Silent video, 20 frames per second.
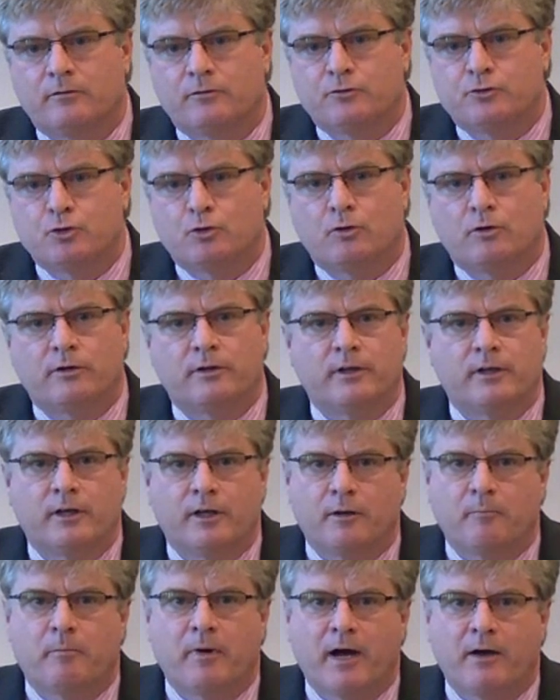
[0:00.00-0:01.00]
Jordan, and
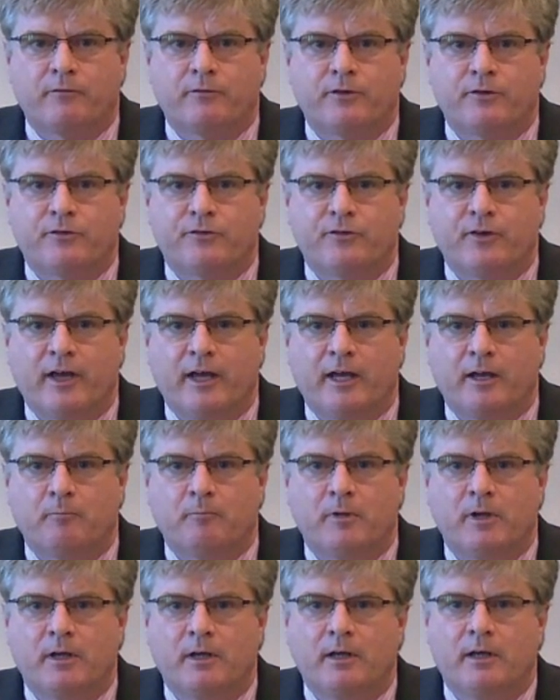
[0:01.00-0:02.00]
about the same
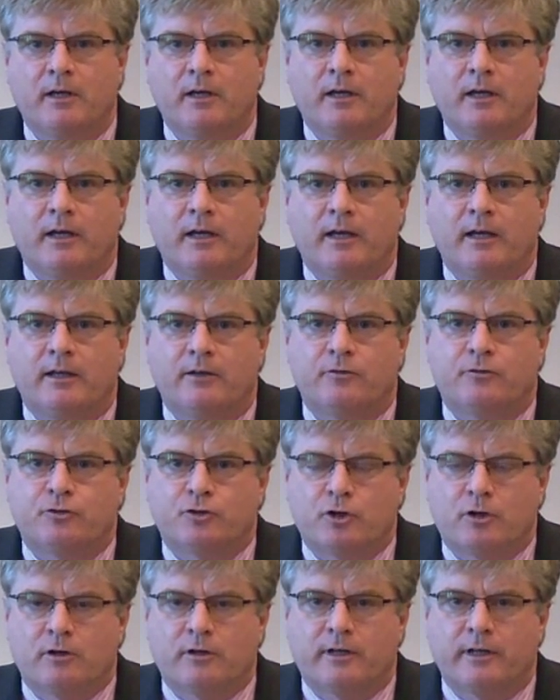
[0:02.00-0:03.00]
in
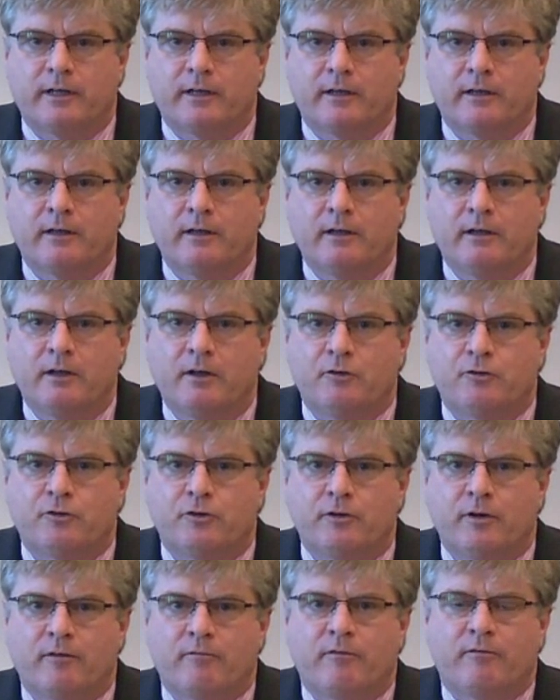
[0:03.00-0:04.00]
Turkey. So
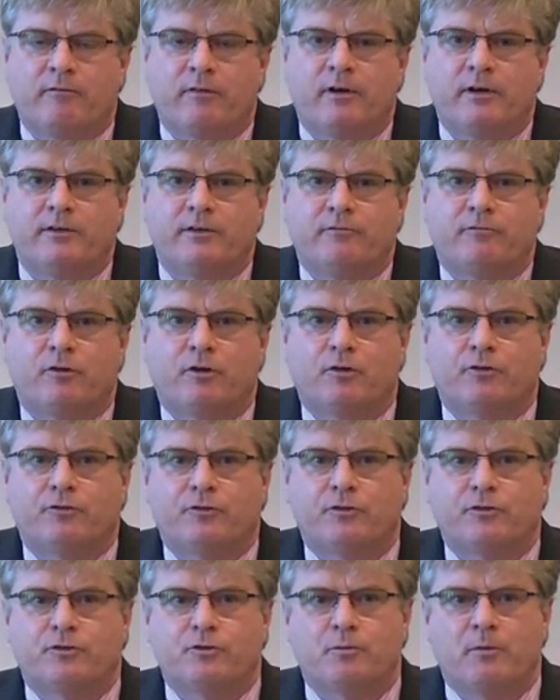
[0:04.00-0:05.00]
you have a very difficult
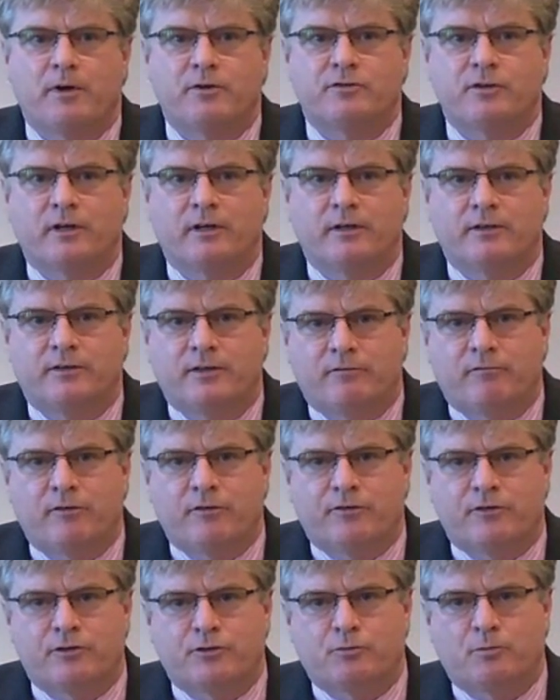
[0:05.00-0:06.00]
situation and a
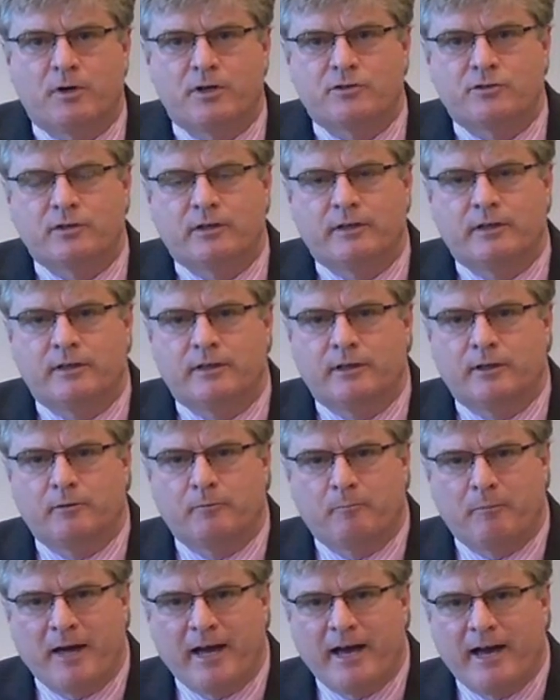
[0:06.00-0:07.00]
different situation than in the
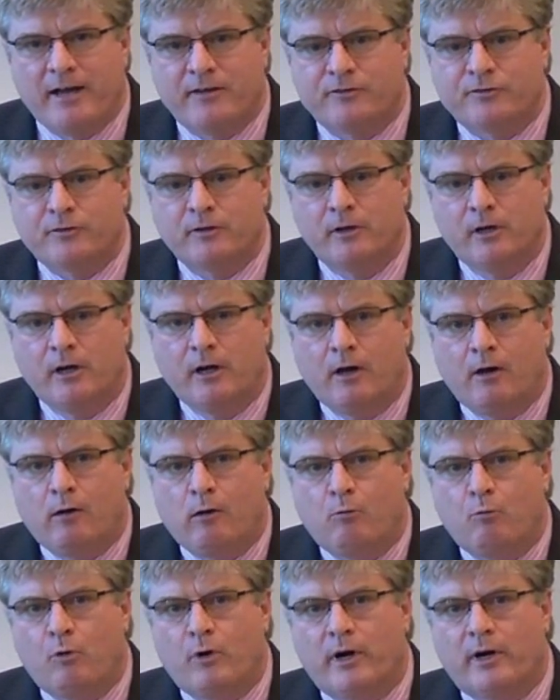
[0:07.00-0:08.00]
past,
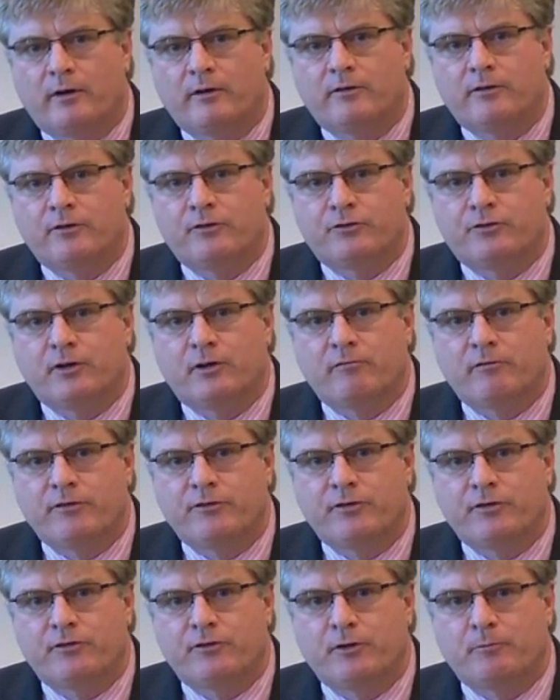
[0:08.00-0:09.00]
where the
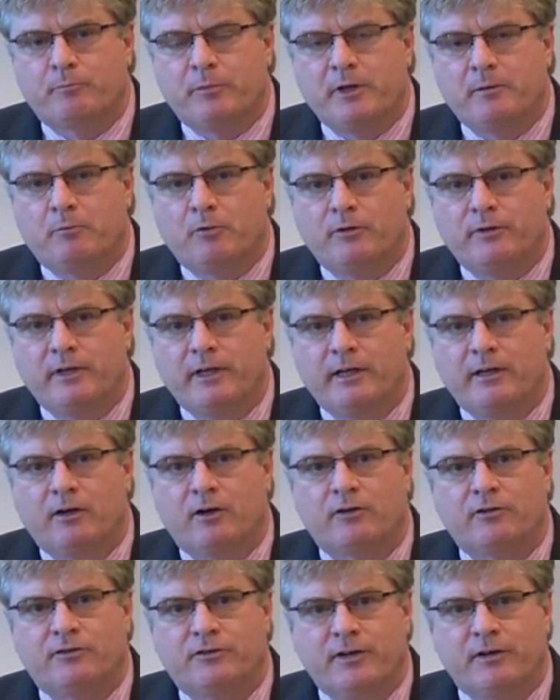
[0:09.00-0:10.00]
services that people need
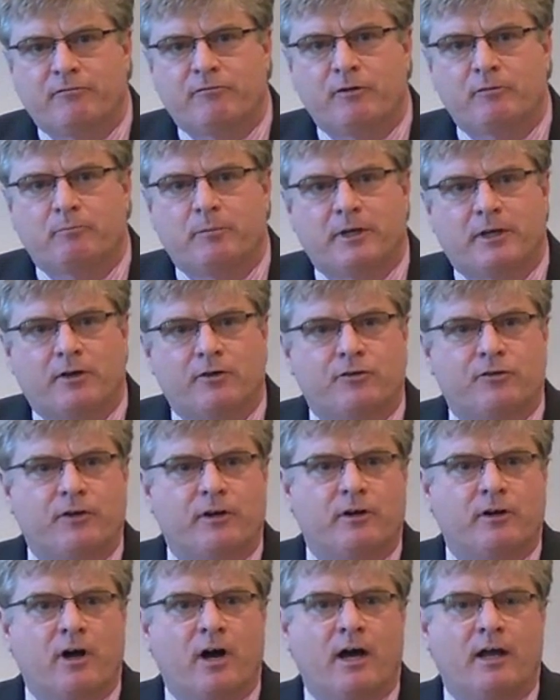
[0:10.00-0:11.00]
are different because they're
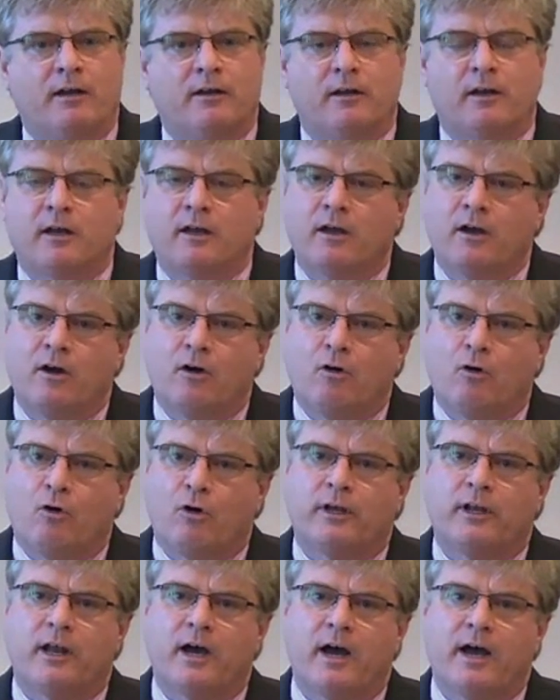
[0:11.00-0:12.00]
not
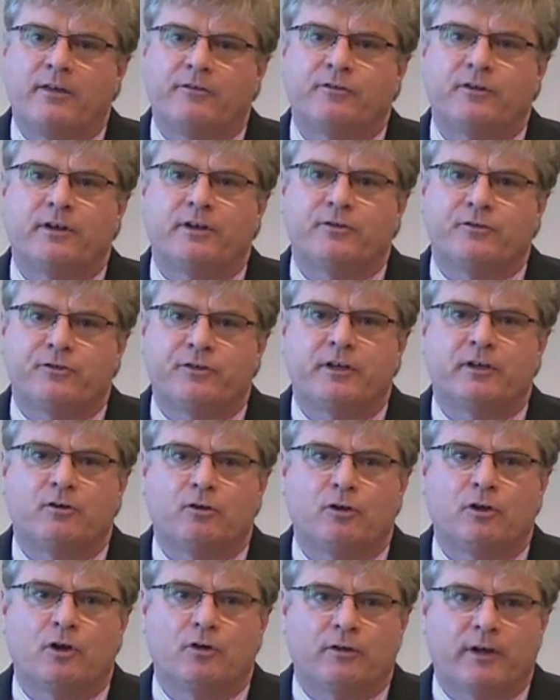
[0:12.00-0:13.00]
organized in a
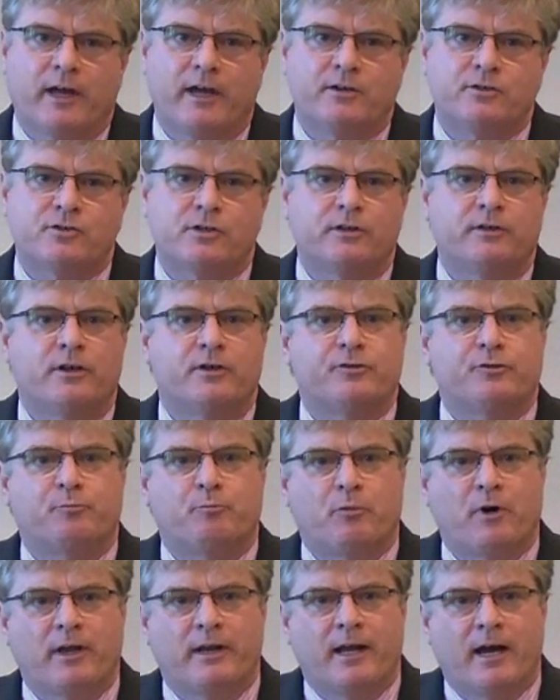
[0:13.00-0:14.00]
single location. They're
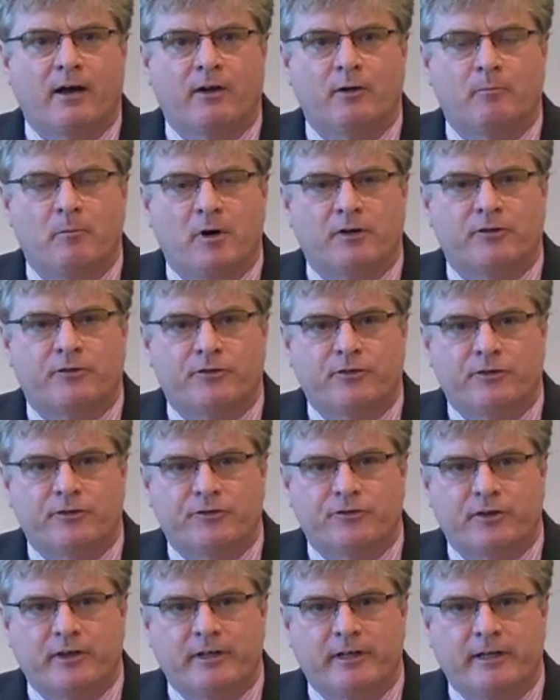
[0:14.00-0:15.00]
spread out amongst the
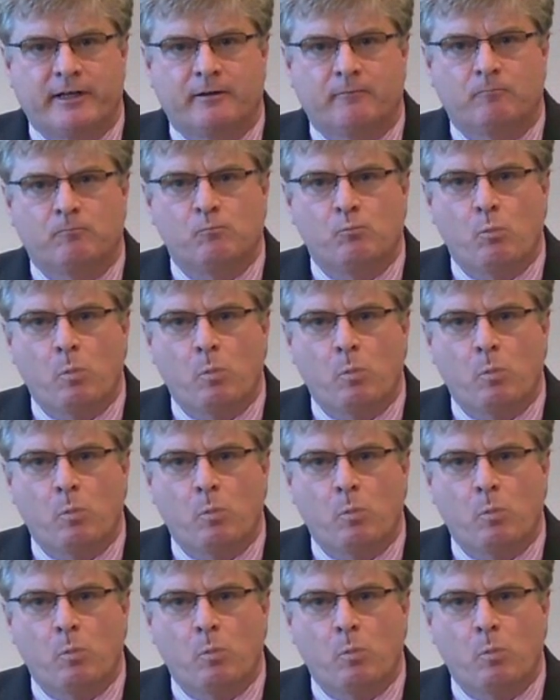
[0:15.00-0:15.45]
city.